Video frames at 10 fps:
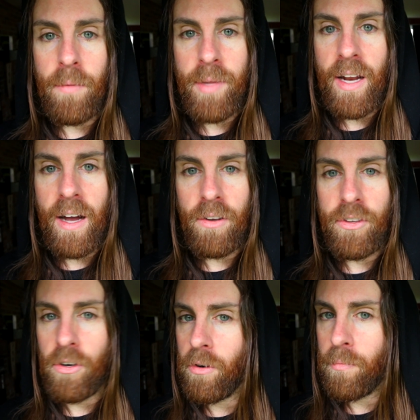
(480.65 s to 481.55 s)
something
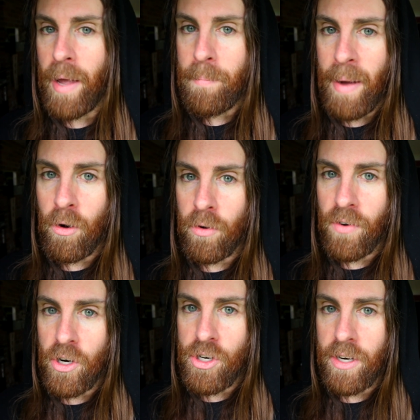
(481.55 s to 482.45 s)
else or make my own
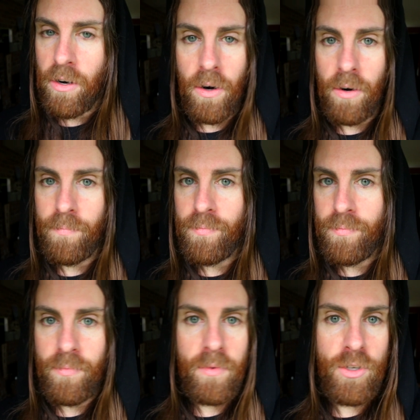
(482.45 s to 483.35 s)
version or
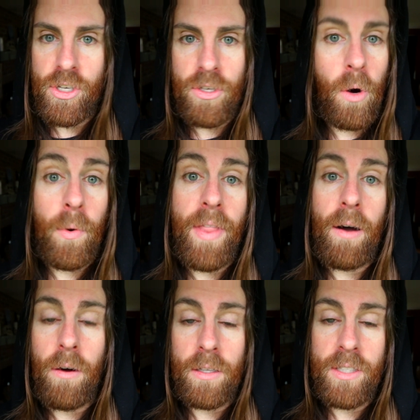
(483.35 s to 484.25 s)
just go
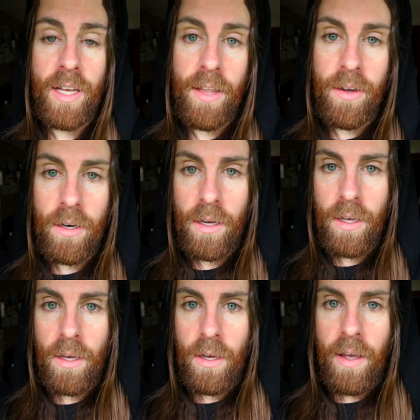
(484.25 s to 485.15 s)
without altogether.
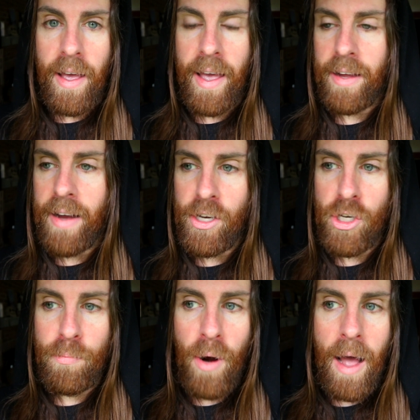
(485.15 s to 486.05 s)
And I
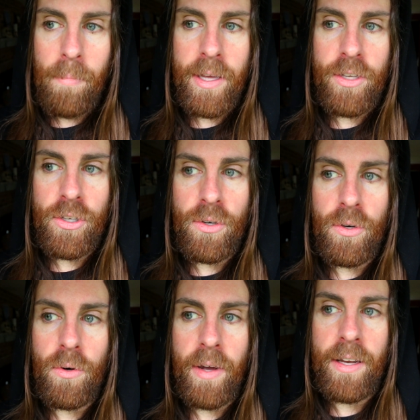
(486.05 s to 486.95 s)
should probably
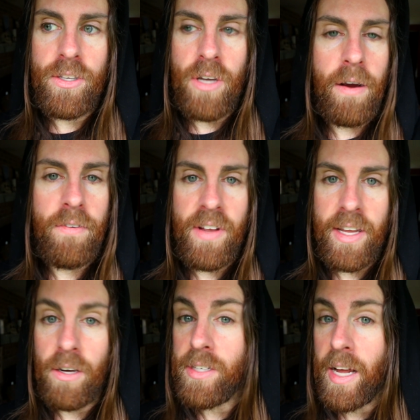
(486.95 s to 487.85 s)
do an entire
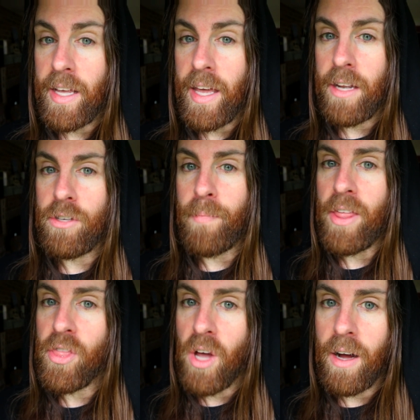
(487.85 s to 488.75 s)
video dedicated to
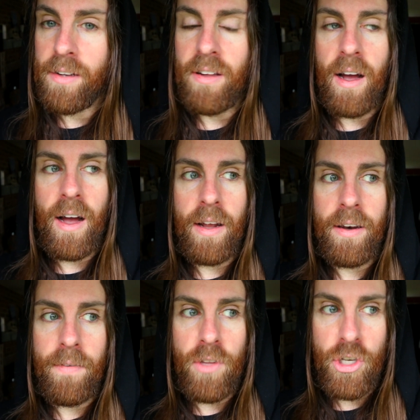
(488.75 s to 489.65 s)
my thoughts
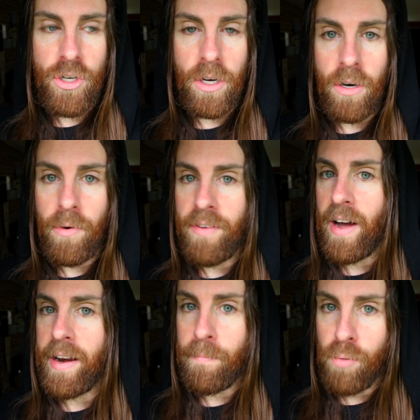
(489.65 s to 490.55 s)
on the sugar
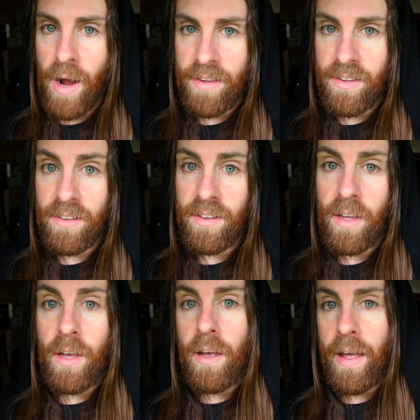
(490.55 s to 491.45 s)
refining process
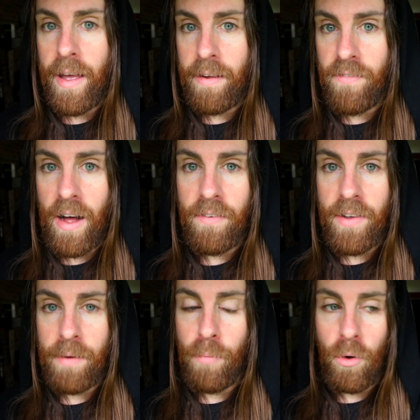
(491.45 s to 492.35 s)

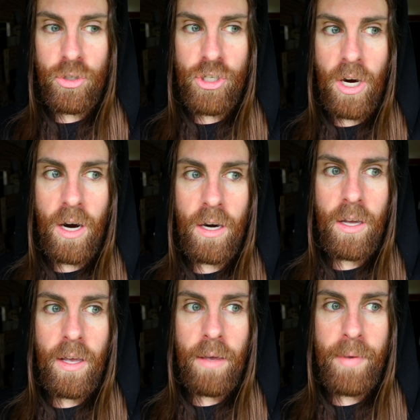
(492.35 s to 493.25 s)
involving bone char,
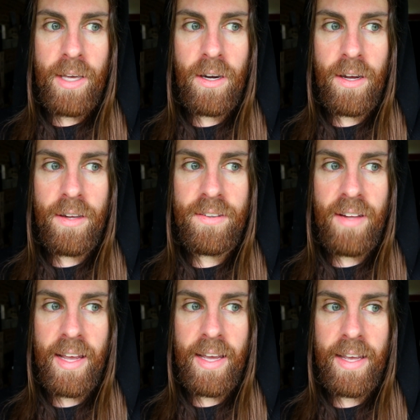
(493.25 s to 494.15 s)
because
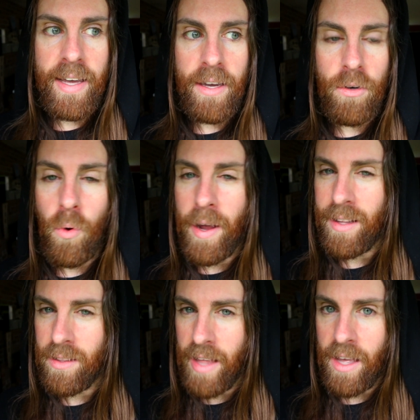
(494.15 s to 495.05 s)
it can get
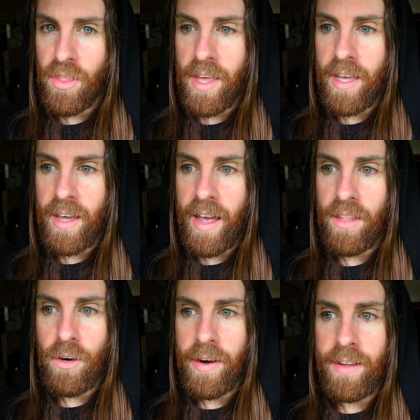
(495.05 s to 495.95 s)
quite lengthy
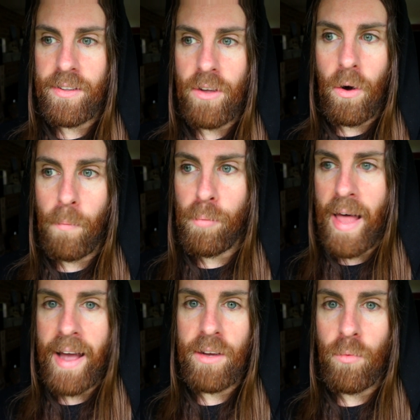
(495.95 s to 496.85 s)
and there is no
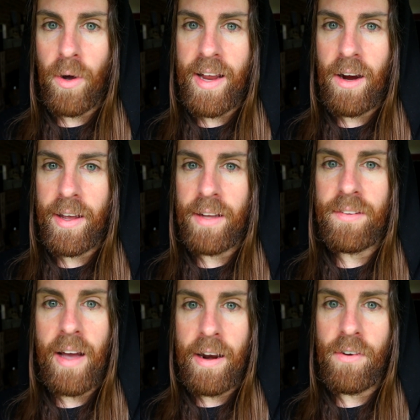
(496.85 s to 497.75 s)
black and white area.
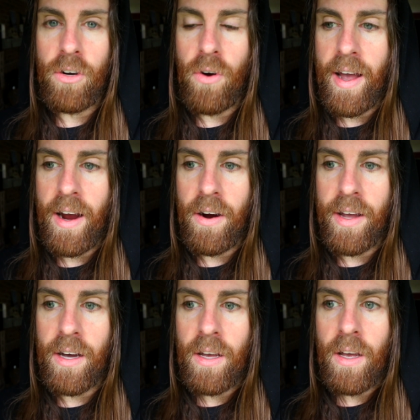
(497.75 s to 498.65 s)
It's kind of a gray
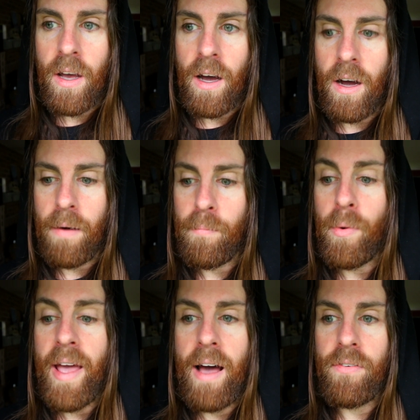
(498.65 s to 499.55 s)
area, but
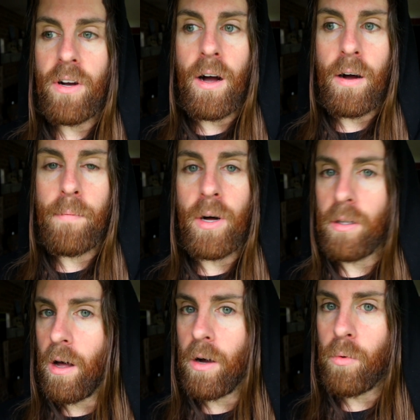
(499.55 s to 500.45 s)
we have come a
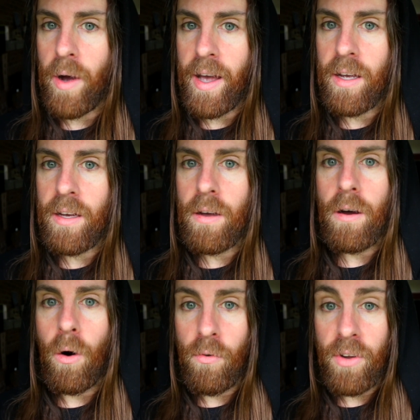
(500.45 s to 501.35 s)
long way
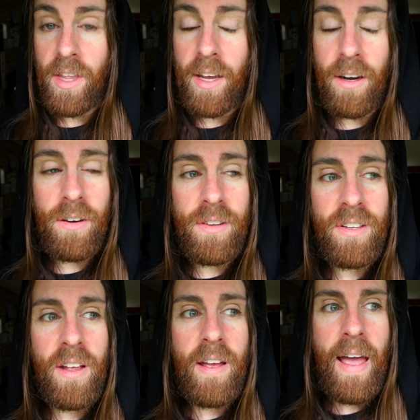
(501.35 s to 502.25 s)
over the
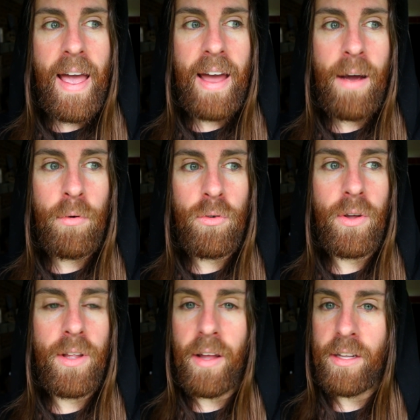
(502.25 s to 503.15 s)
years, and I would
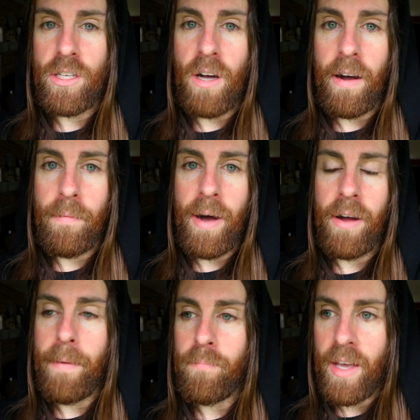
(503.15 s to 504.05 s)
really like to talk
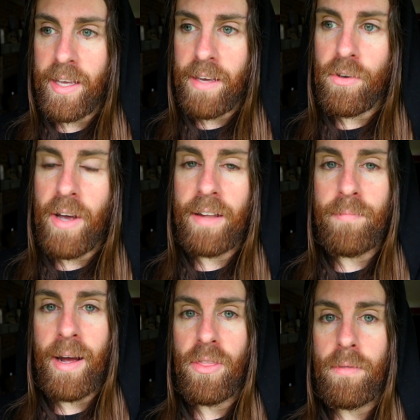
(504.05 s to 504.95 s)
about it and give you
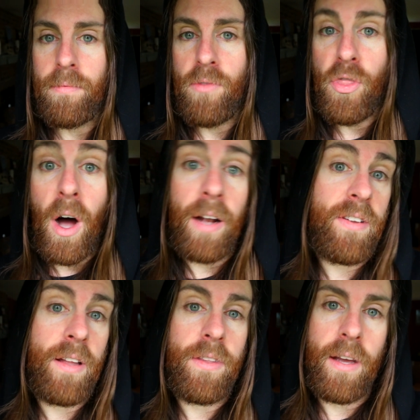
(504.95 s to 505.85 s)
guys my
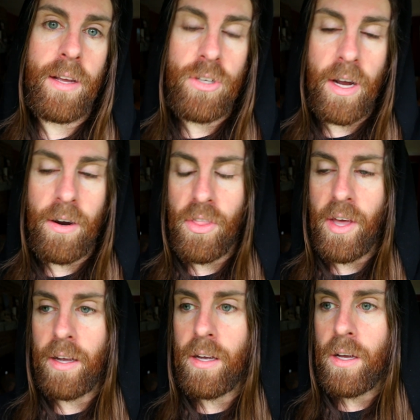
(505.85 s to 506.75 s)
thoughts on the entire
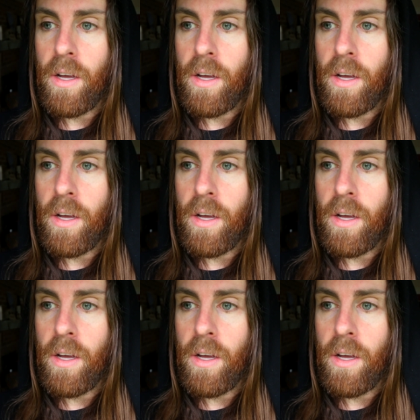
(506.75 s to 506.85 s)
thing.